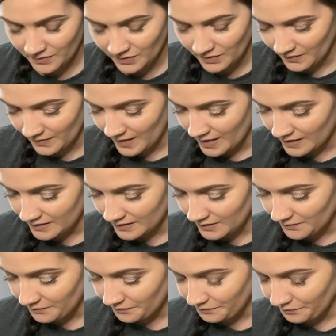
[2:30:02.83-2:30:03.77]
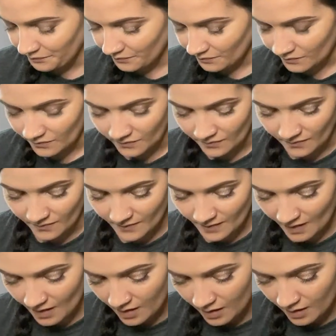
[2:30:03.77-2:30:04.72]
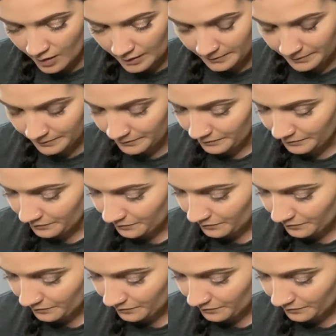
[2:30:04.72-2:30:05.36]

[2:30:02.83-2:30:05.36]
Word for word: till the end. Um.